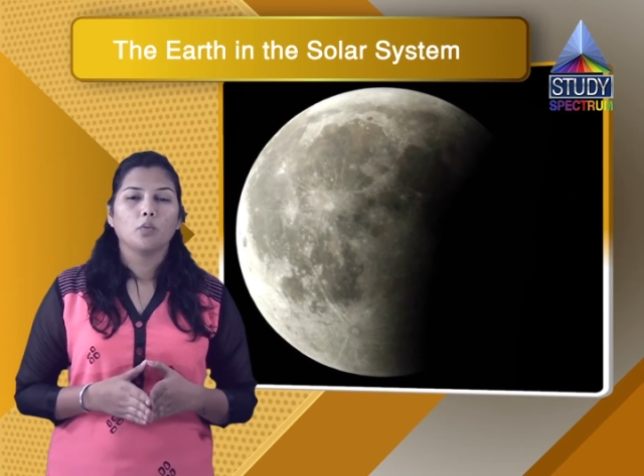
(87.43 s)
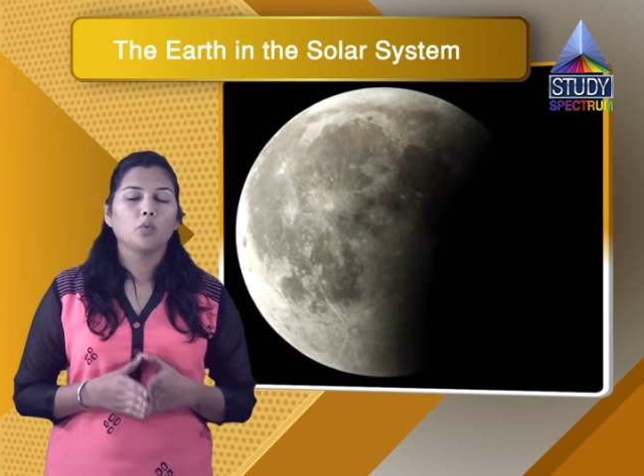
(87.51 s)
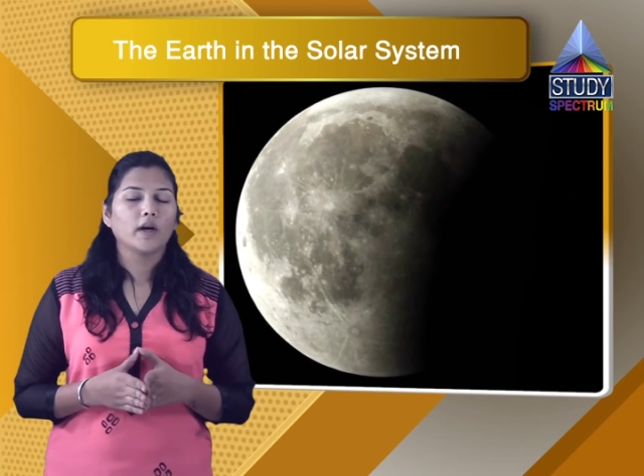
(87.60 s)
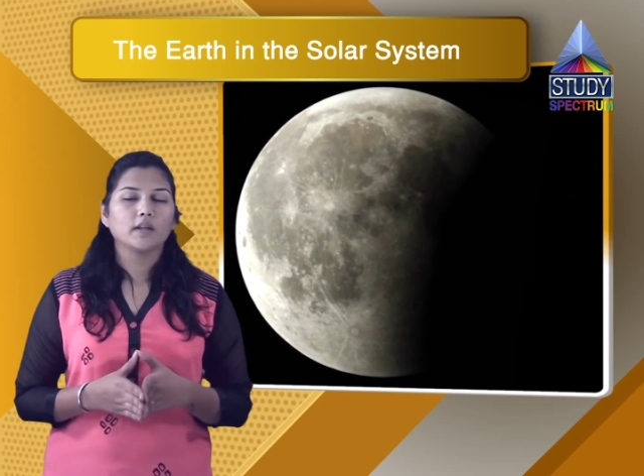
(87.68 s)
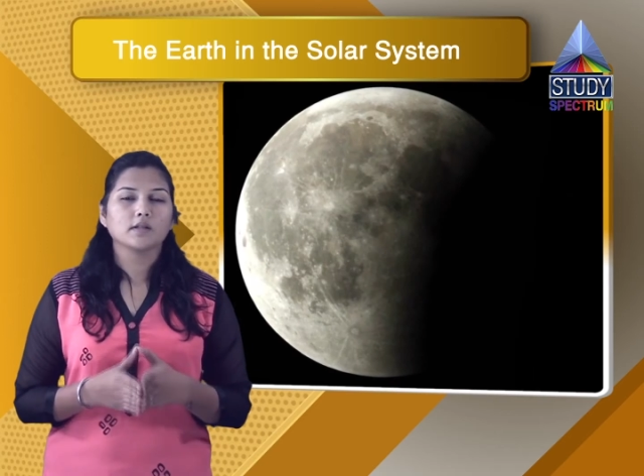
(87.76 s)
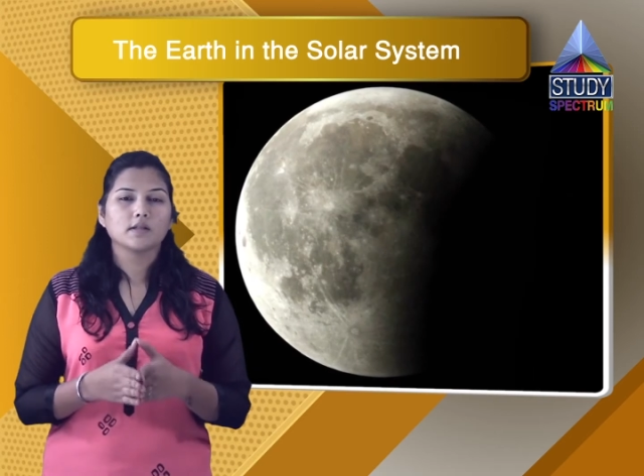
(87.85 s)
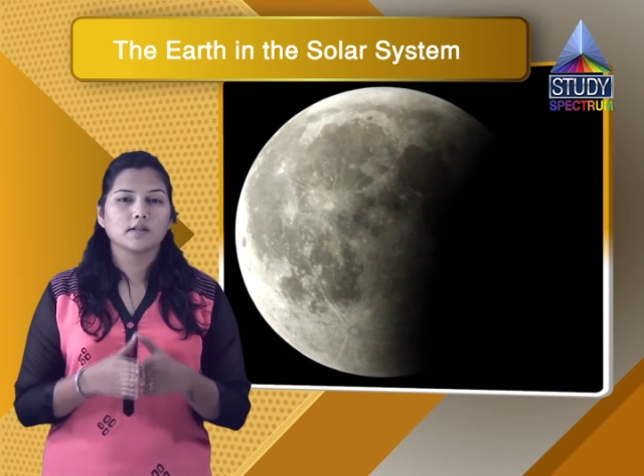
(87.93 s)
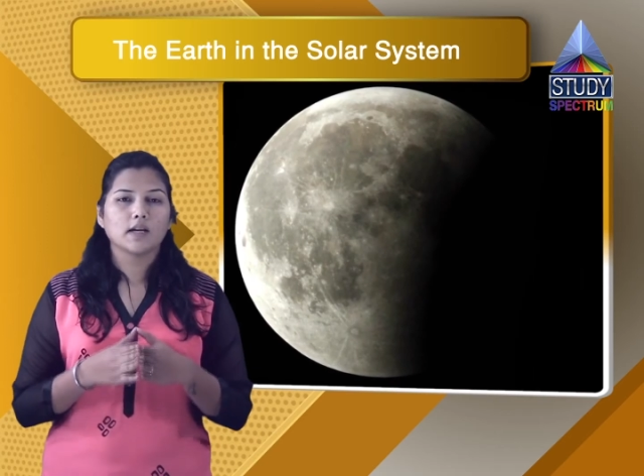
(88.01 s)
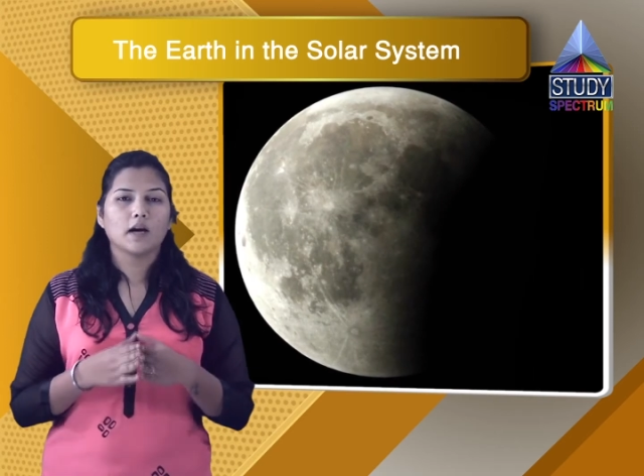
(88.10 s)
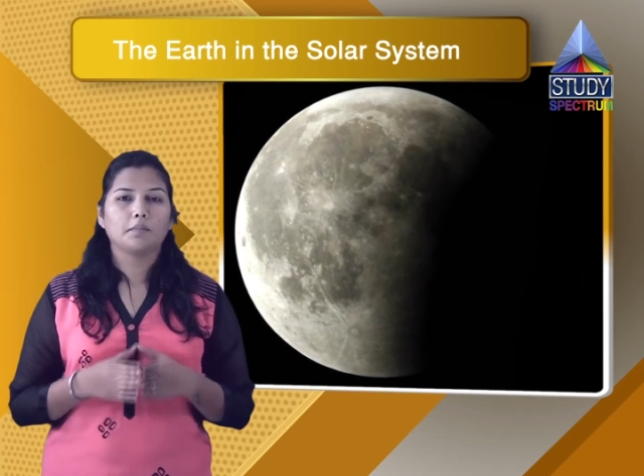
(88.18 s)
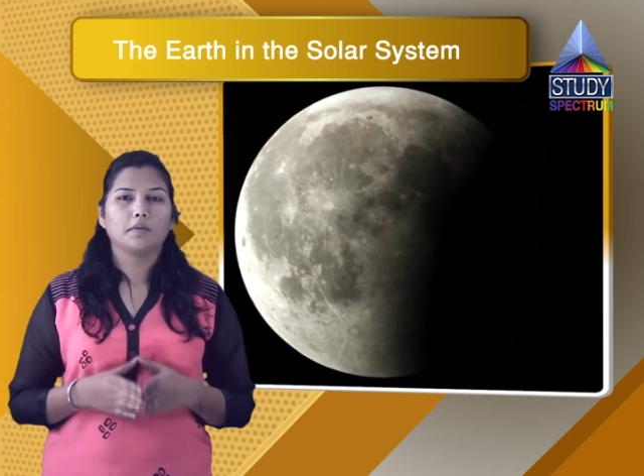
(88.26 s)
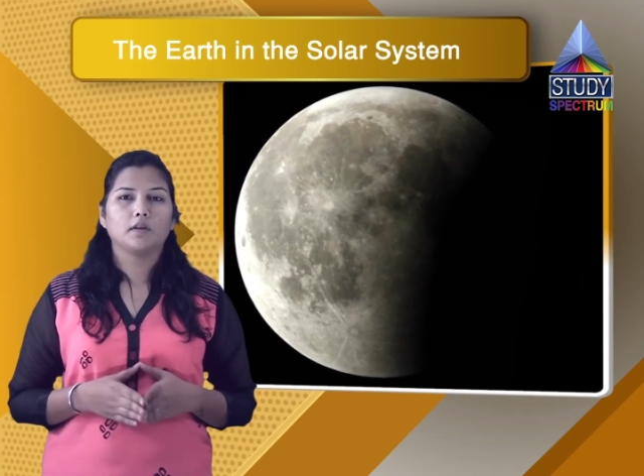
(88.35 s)
Why does this
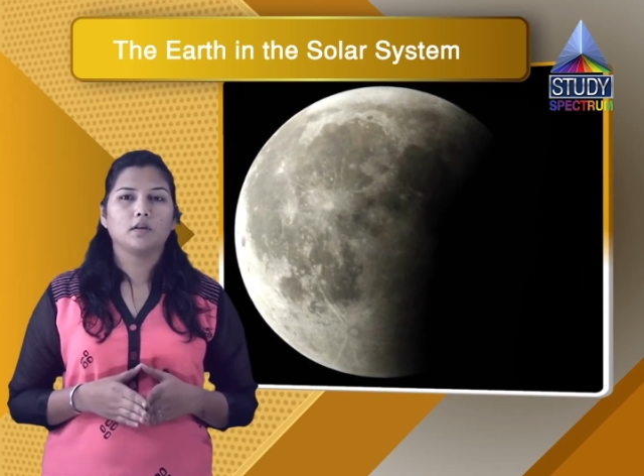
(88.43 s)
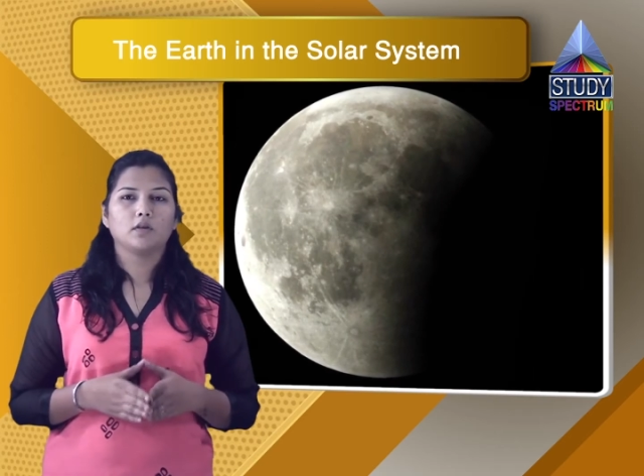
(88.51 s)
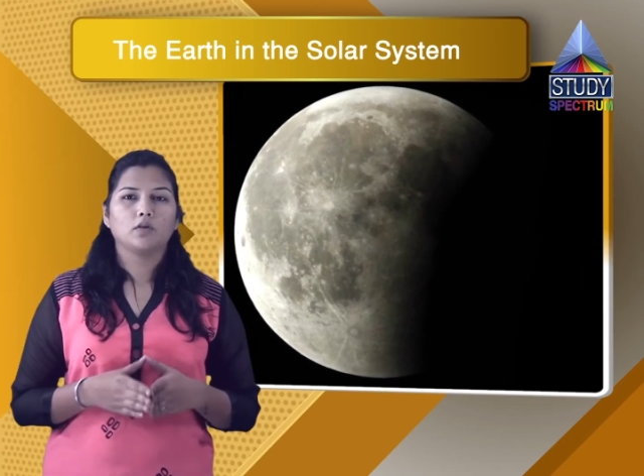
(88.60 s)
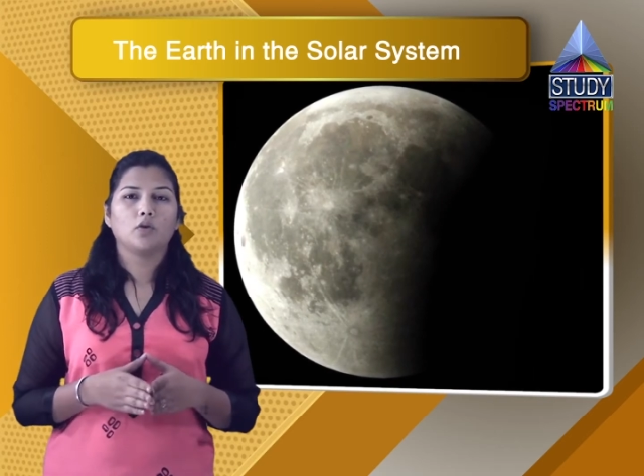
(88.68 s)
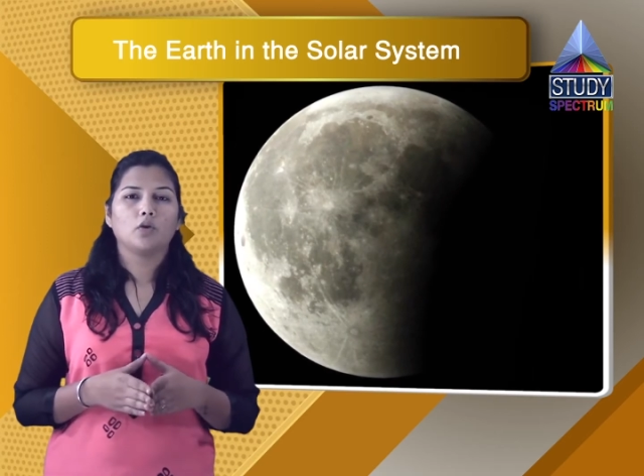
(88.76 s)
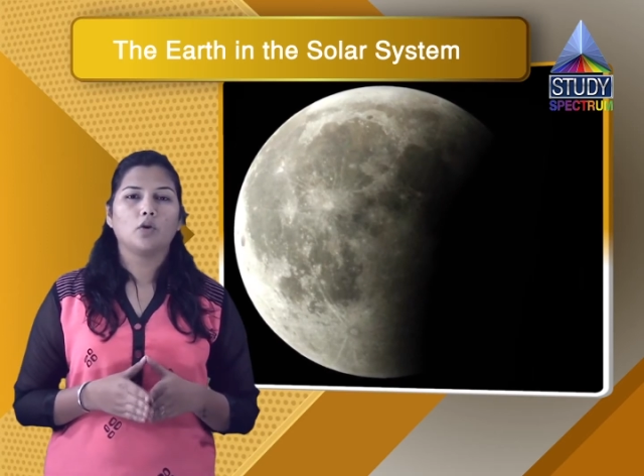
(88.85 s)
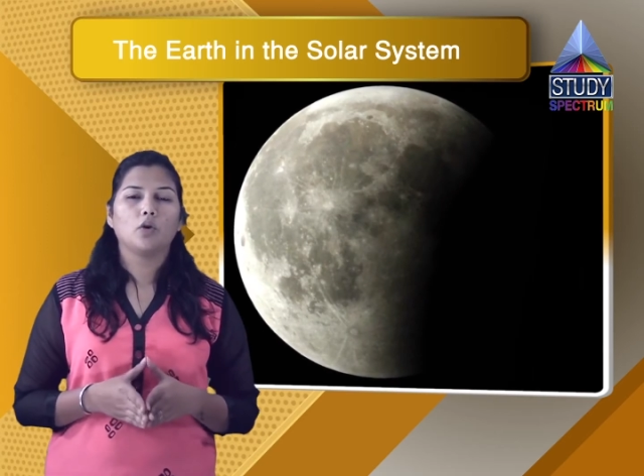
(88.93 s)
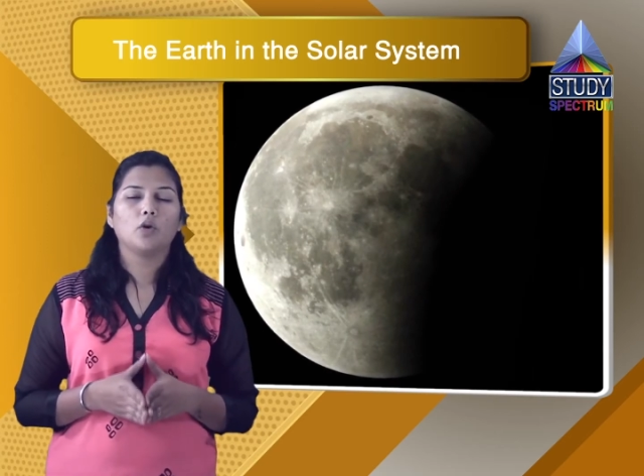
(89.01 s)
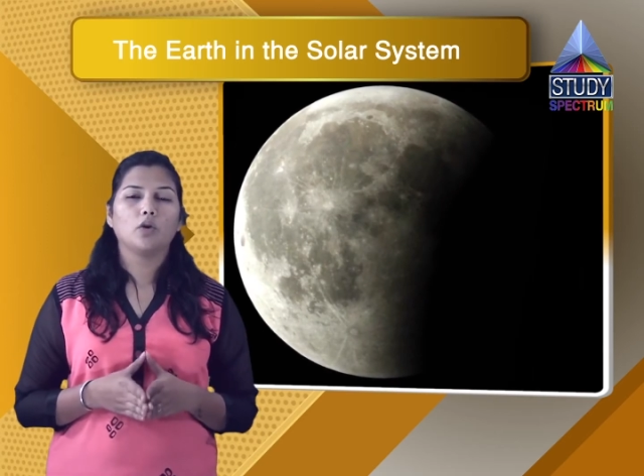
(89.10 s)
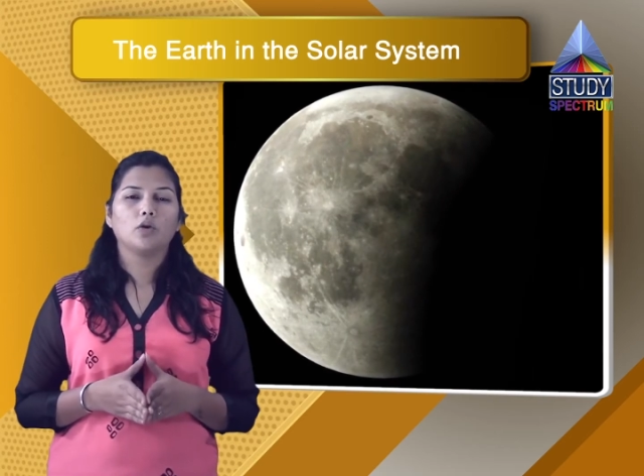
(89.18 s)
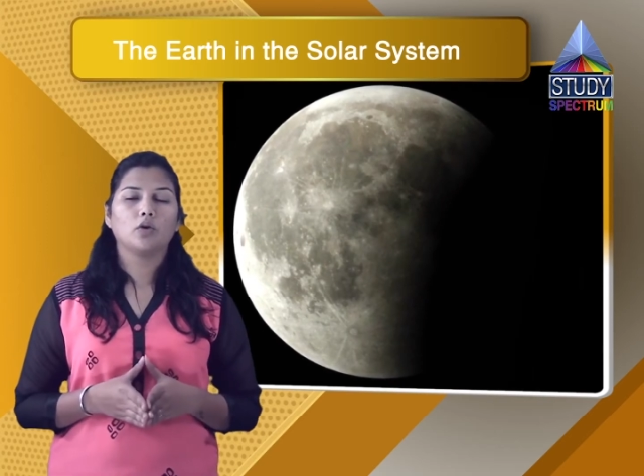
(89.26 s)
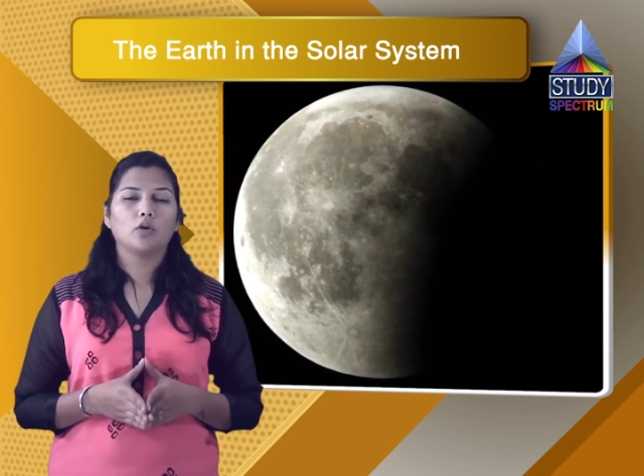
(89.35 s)
happen?
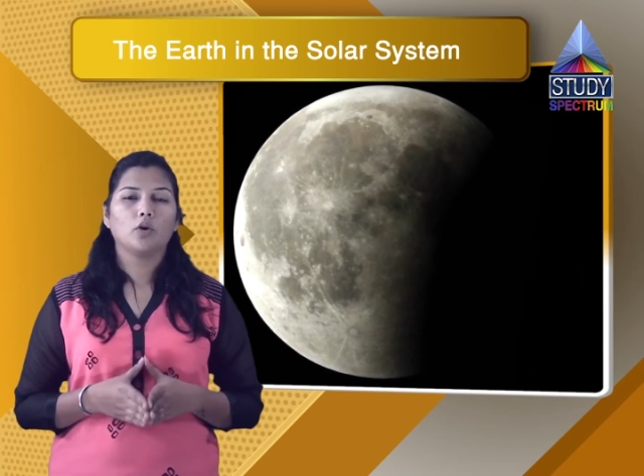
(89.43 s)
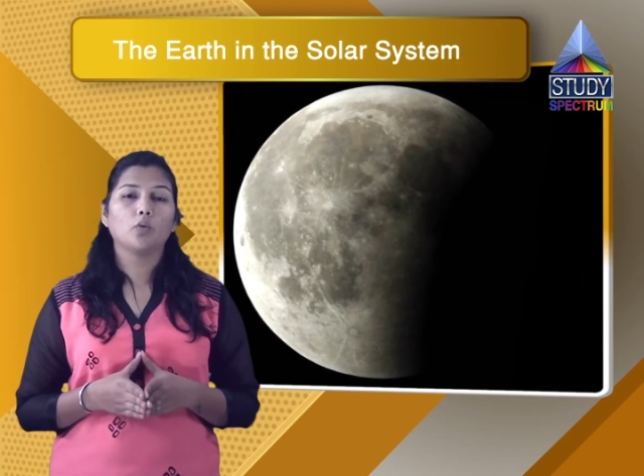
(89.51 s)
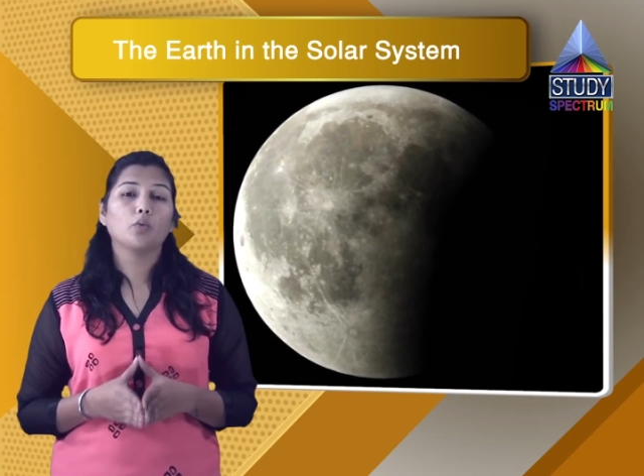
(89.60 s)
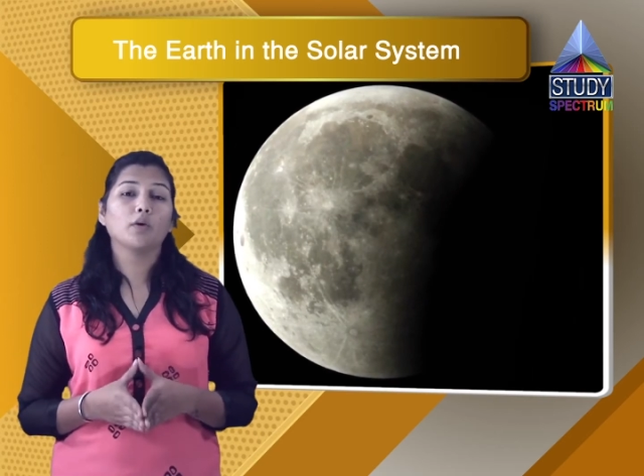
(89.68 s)
Or